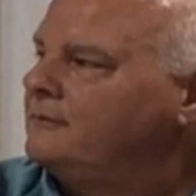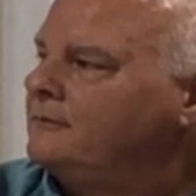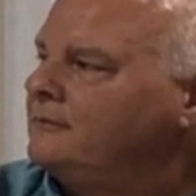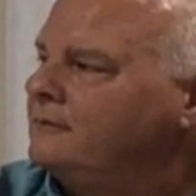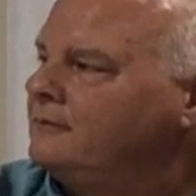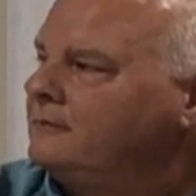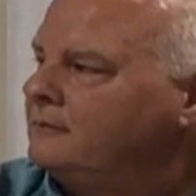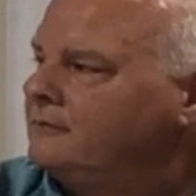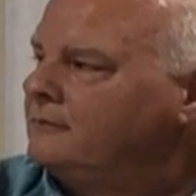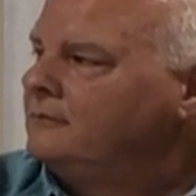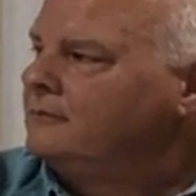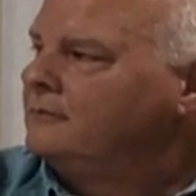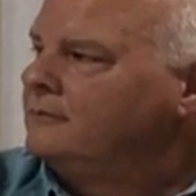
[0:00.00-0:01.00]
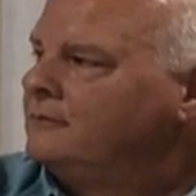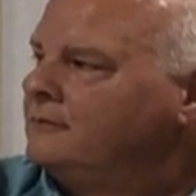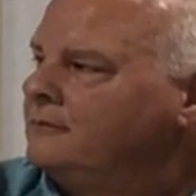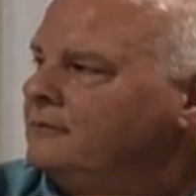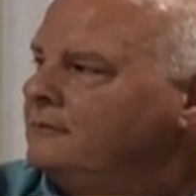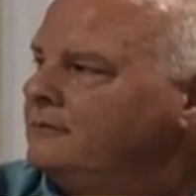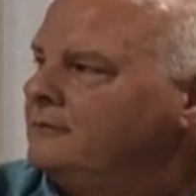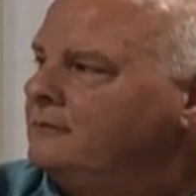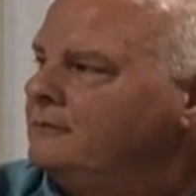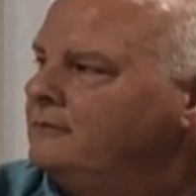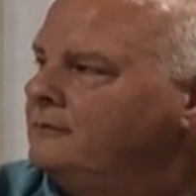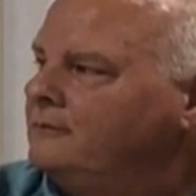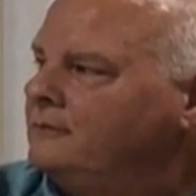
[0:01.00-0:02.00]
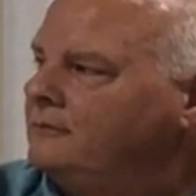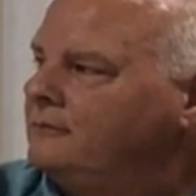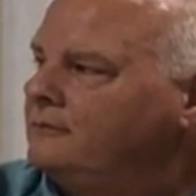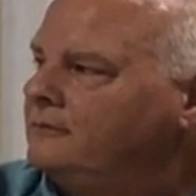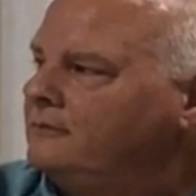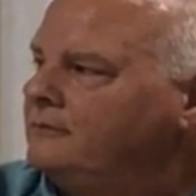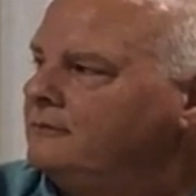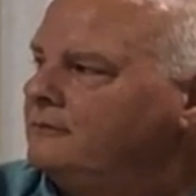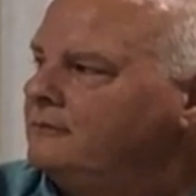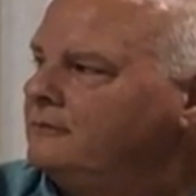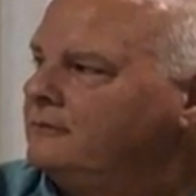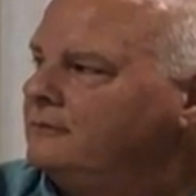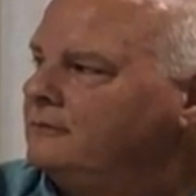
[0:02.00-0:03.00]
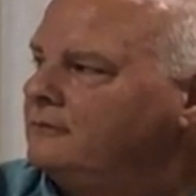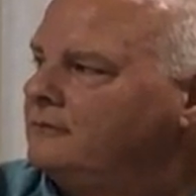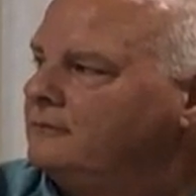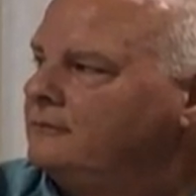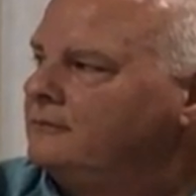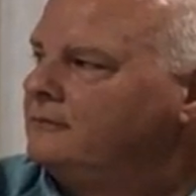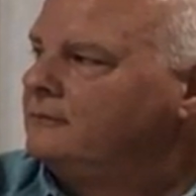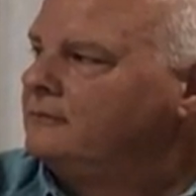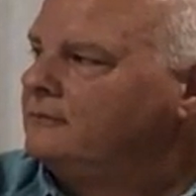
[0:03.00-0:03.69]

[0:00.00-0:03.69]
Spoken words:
[no speech]